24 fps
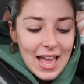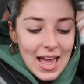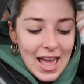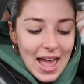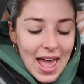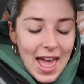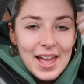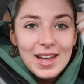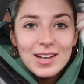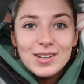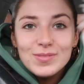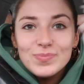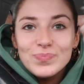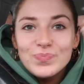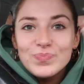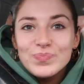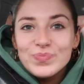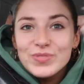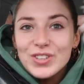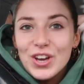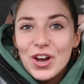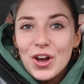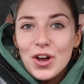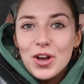
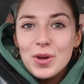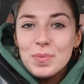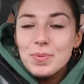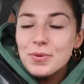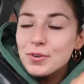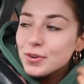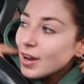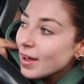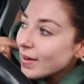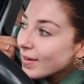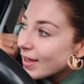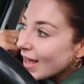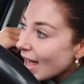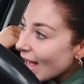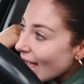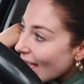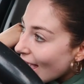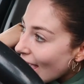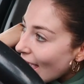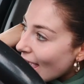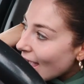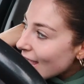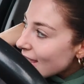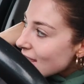I hope you're all
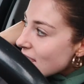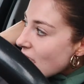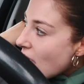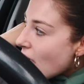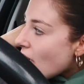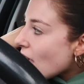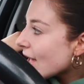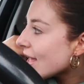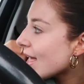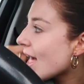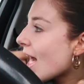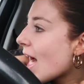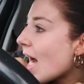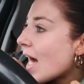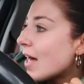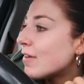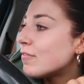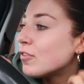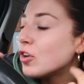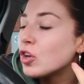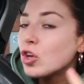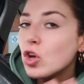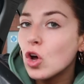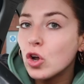okay. I
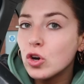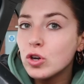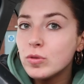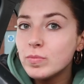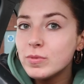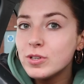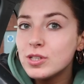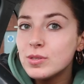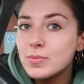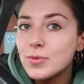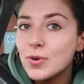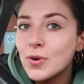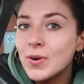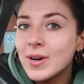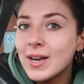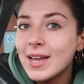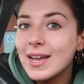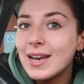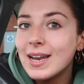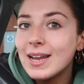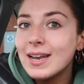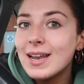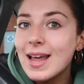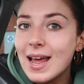have got up this
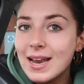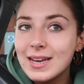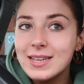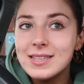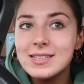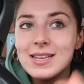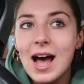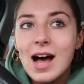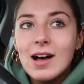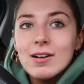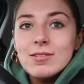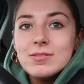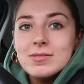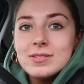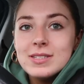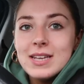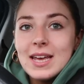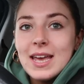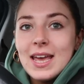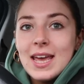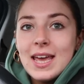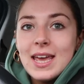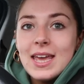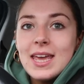morning and headed to
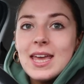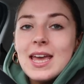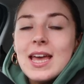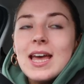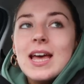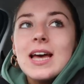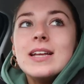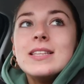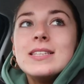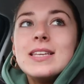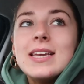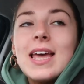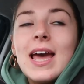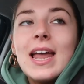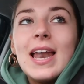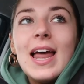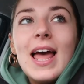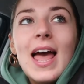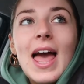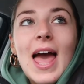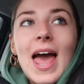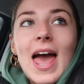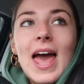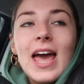Aldi to get
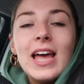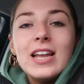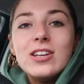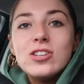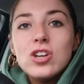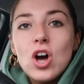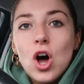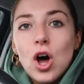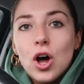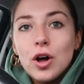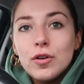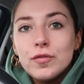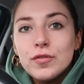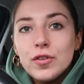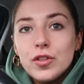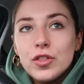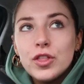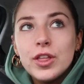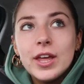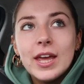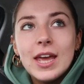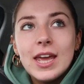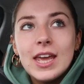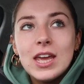ahead of
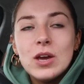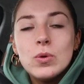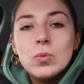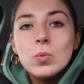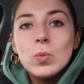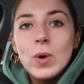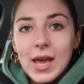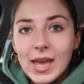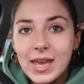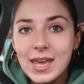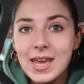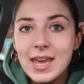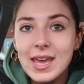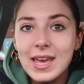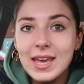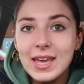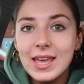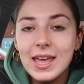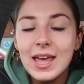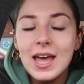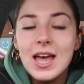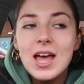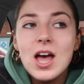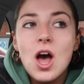the week.
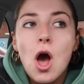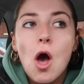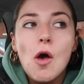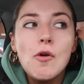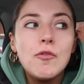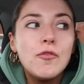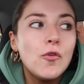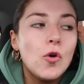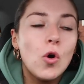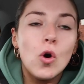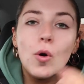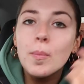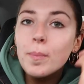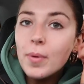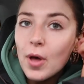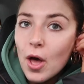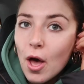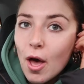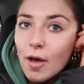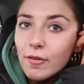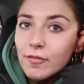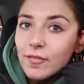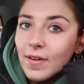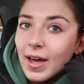I thought,
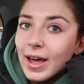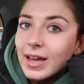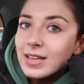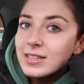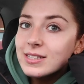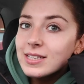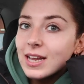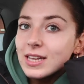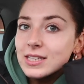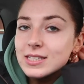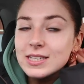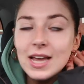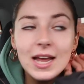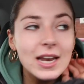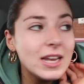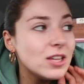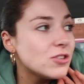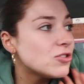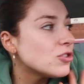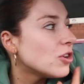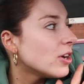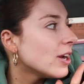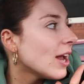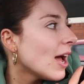perfect, let's get
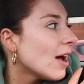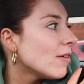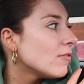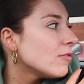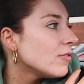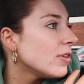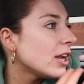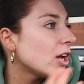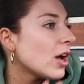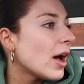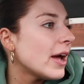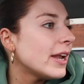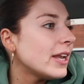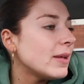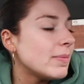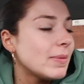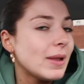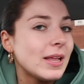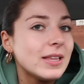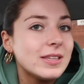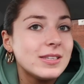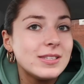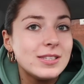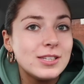it done. I haven't really got any
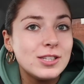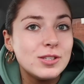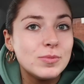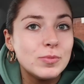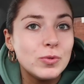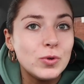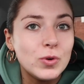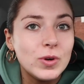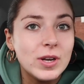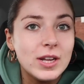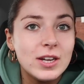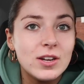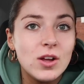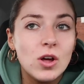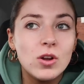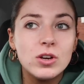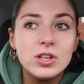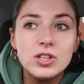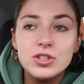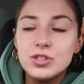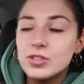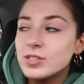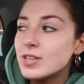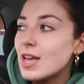plans this morning.
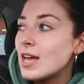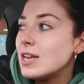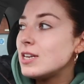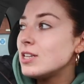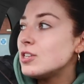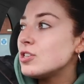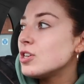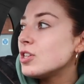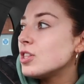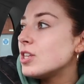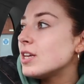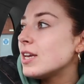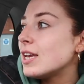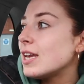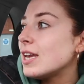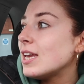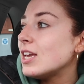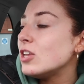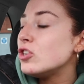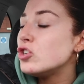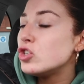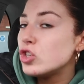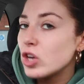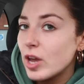Ollie's just headed to the
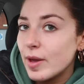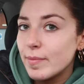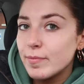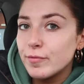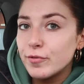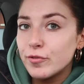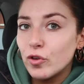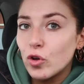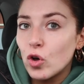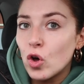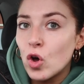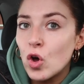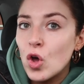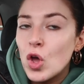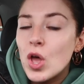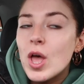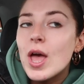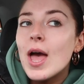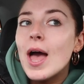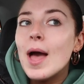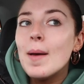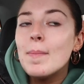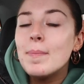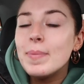gym for
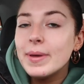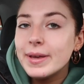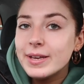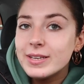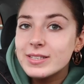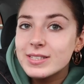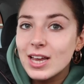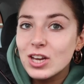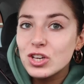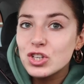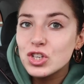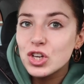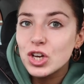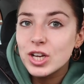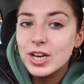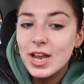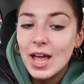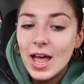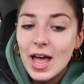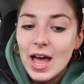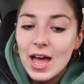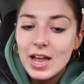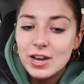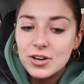a big session
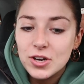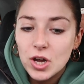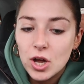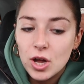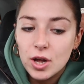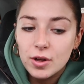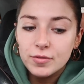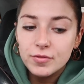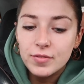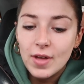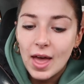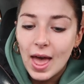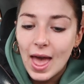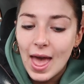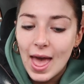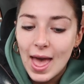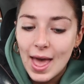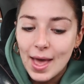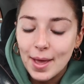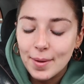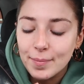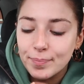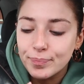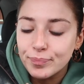ahead of
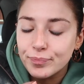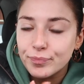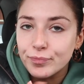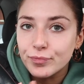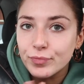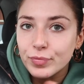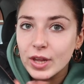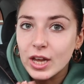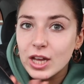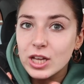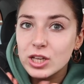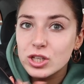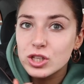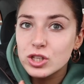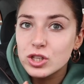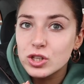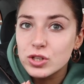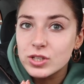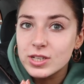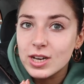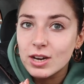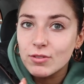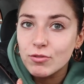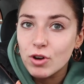
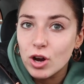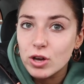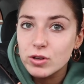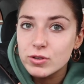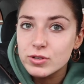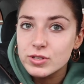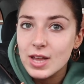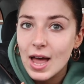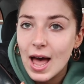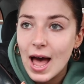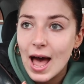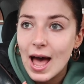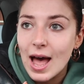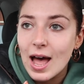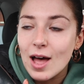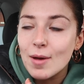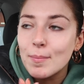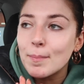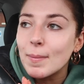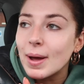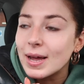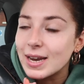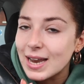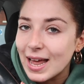Sunday roast at
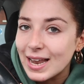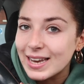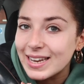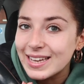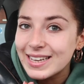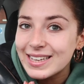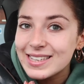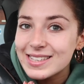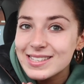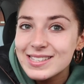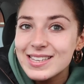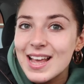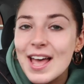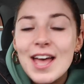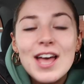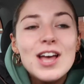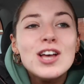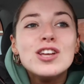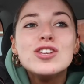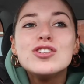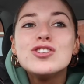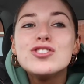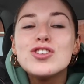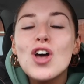my nanny's.
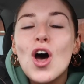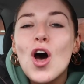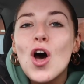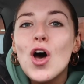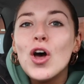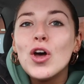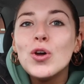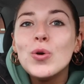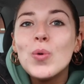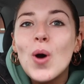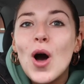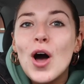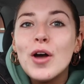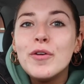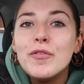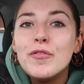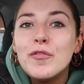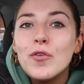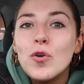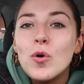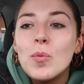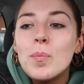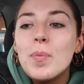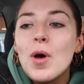So I
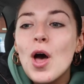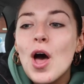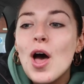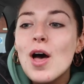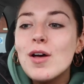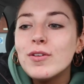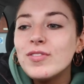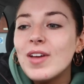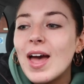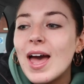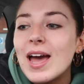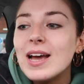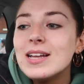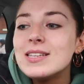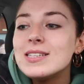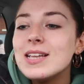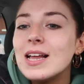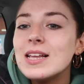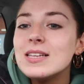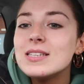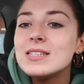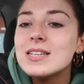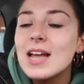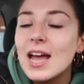thought, perfect,
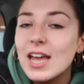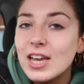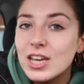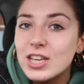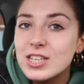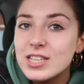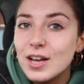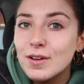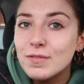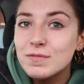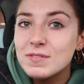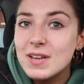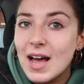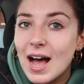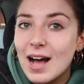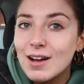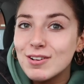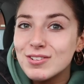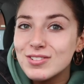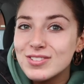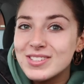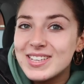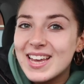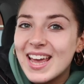let's take yourself to
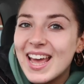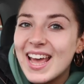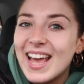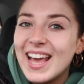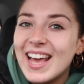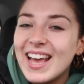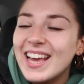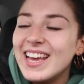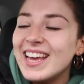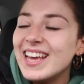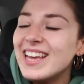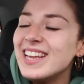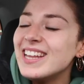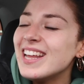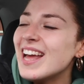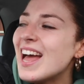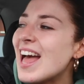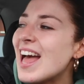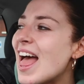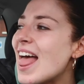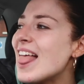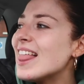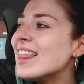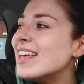Aldi.
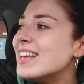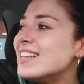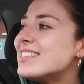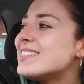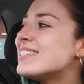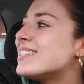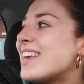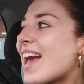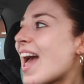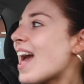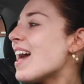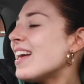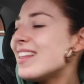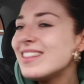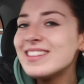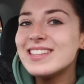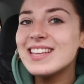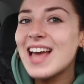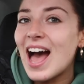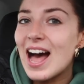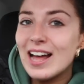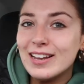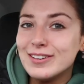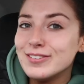Let's get
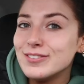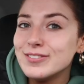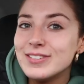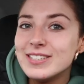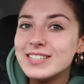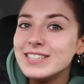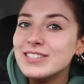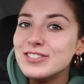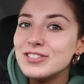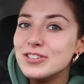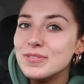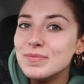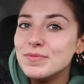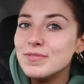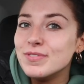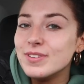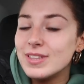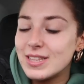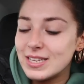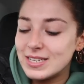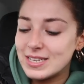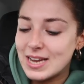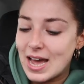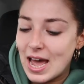the adulting done for
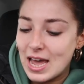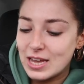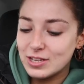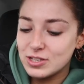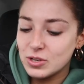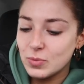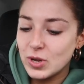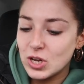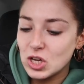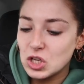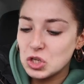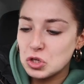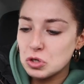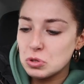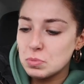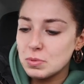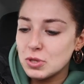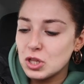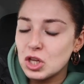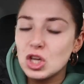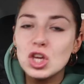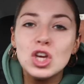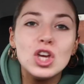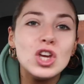the day so we can just be
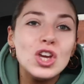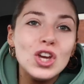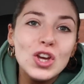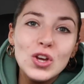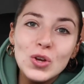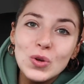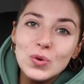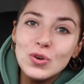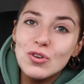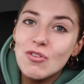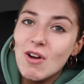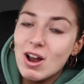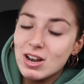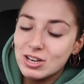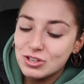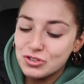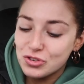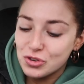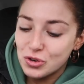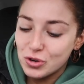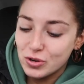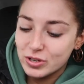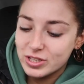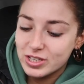the cute
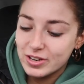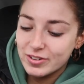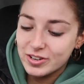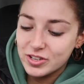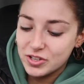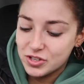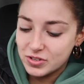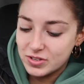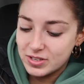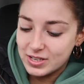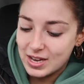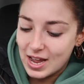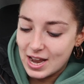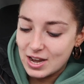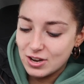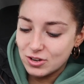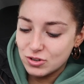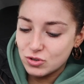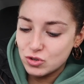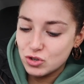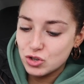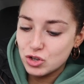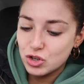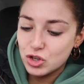granddaughter at Sunday
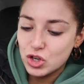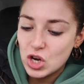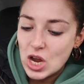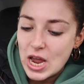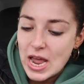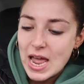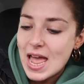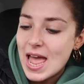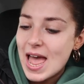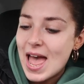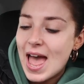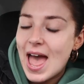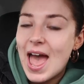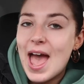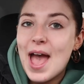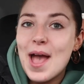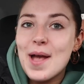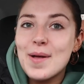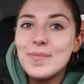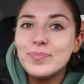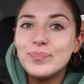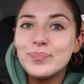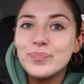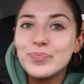lunch.
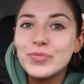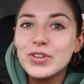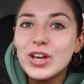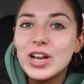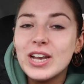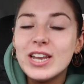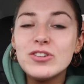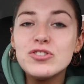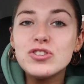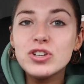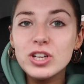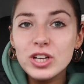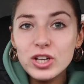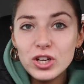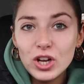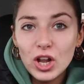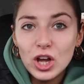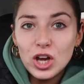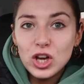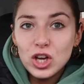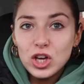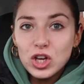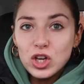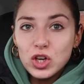Literally look
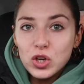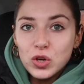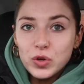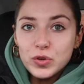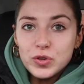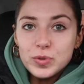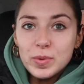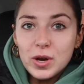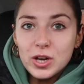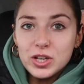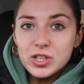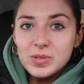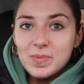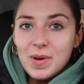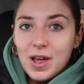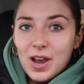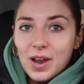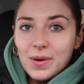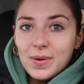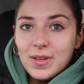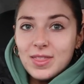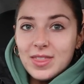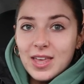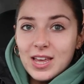like a huge
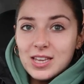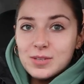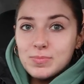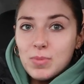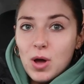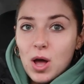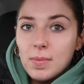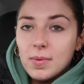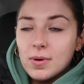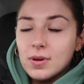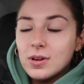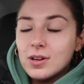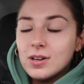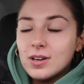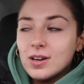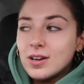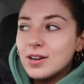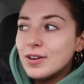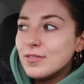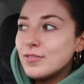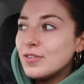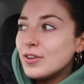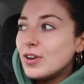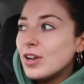marshmallow in this, but I
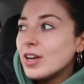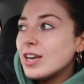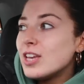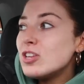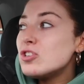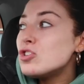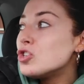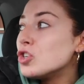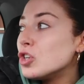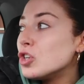feel like it's